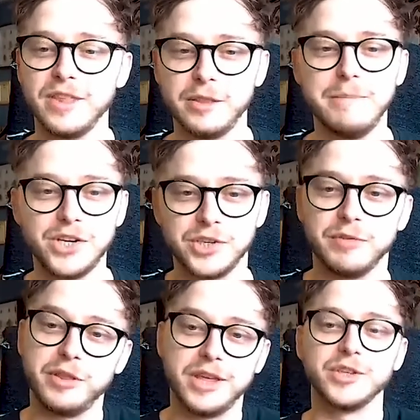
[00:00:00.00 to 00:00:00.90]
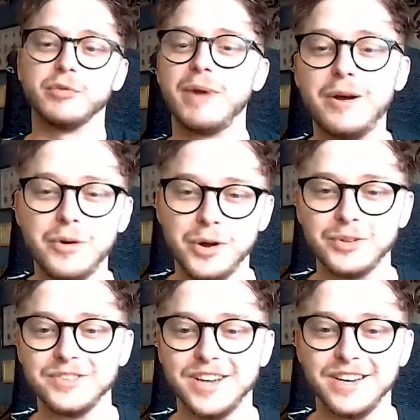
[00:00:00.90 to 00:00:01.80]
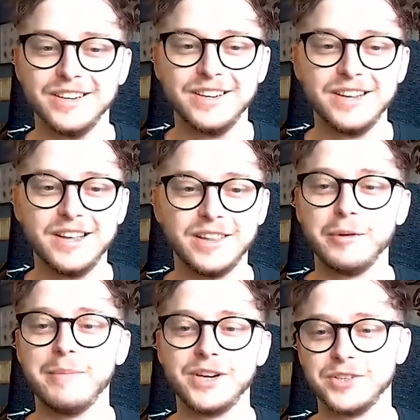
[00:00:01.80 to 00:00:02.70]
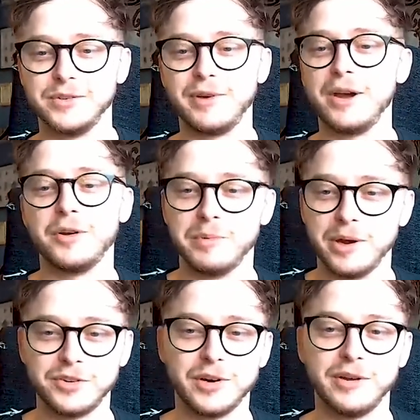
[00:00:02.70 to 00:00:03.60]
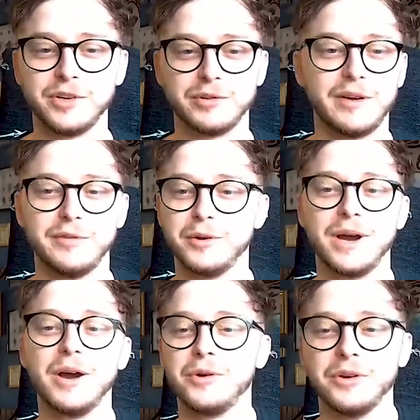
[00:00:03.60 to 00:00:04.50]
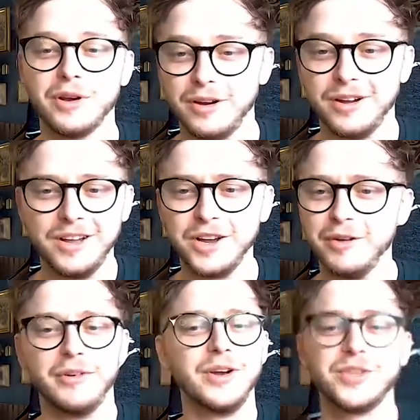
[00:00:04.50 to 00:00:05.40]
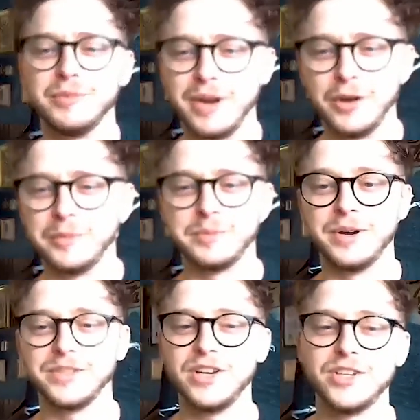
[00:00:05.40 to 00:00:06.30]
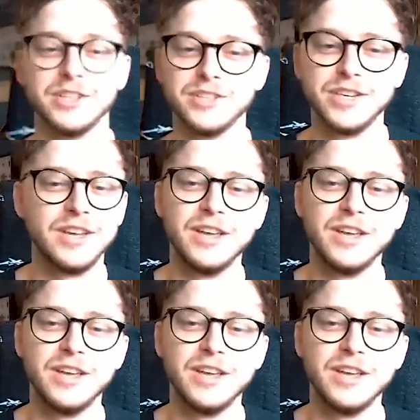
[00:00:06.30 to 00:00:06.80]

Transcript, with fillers: They're the measures of the things around content. They're measures of how good we are driving traffic or how good our conversion rate optimization is.